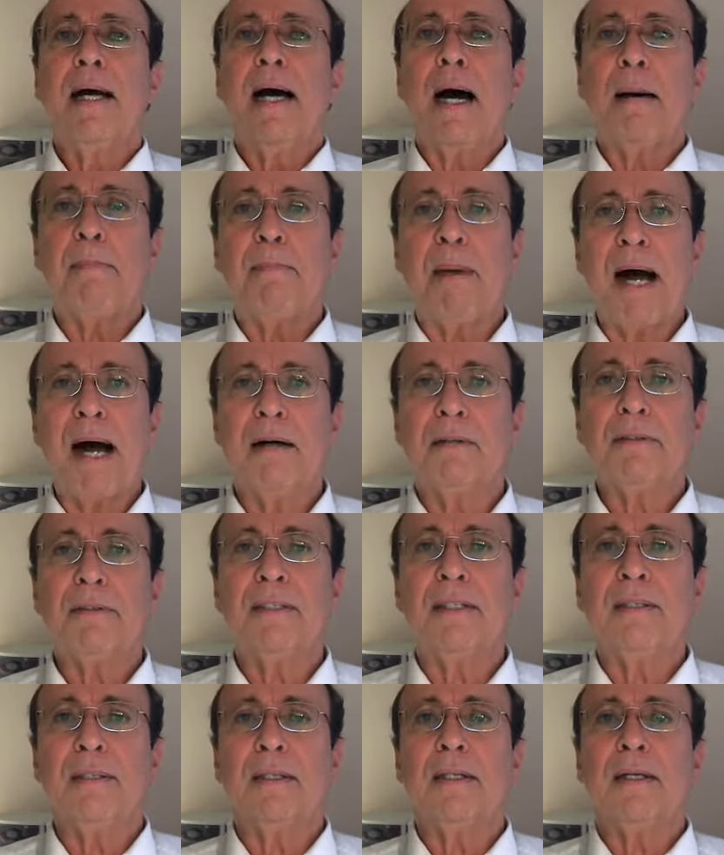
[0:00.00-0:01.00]
about
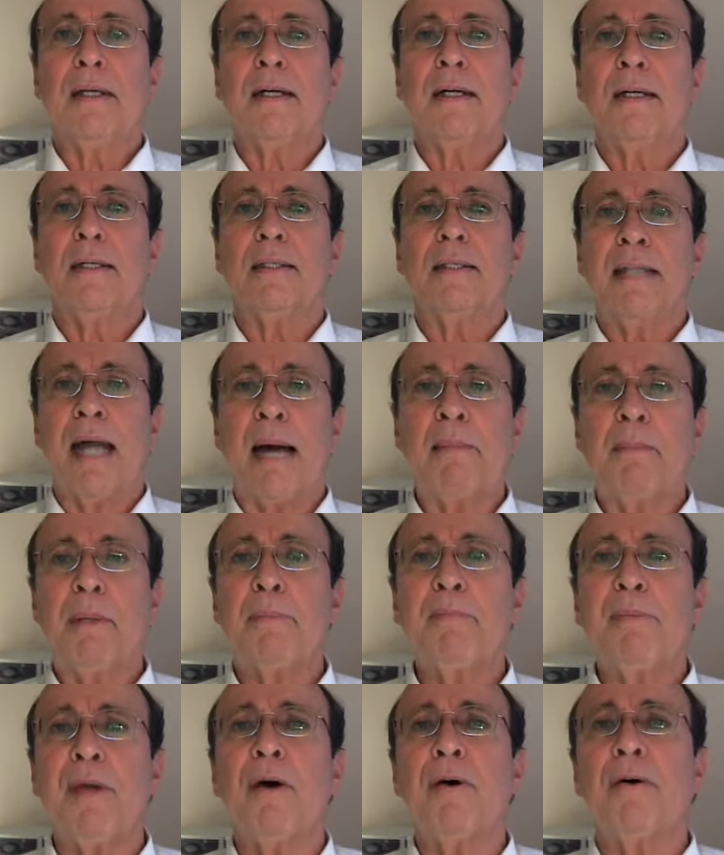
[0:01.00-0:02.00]

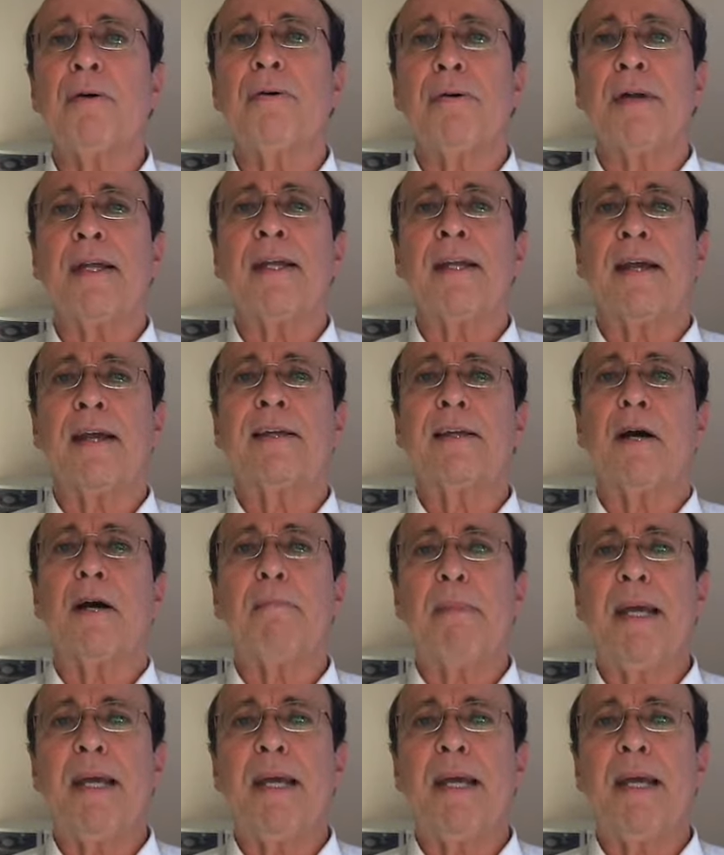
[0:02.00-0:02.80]
Namum Myoho Renge Kyo.